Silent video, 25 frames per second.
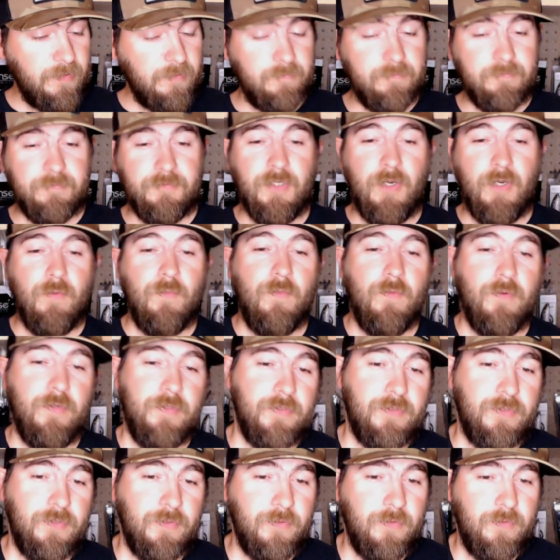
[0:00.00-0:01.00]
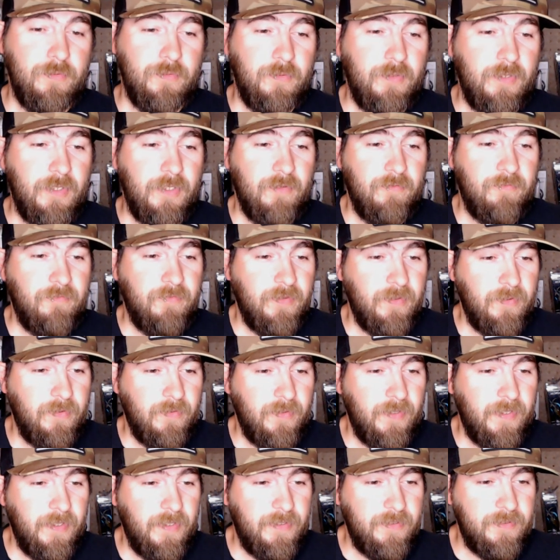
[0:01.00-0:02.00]
don't want to interfere on
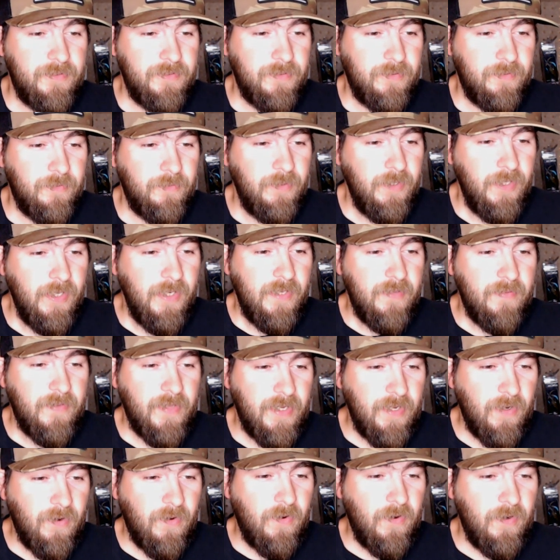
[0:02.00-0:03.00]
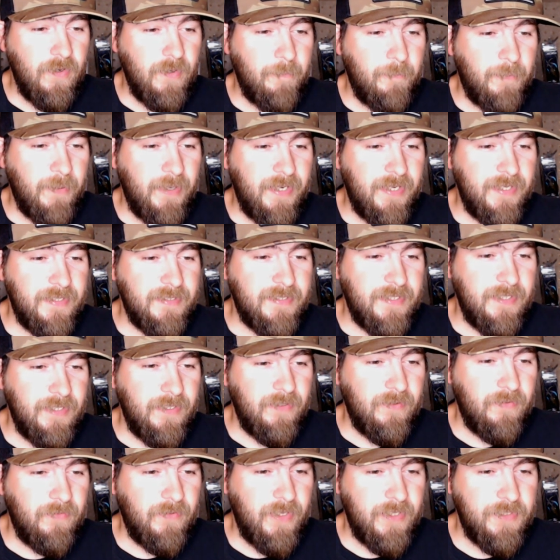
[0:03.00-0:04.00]
that. So they are on the beds
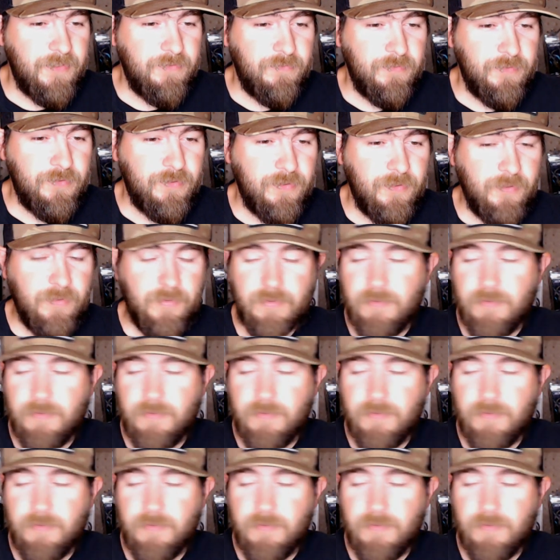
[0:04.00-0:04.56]
here, that's for sure.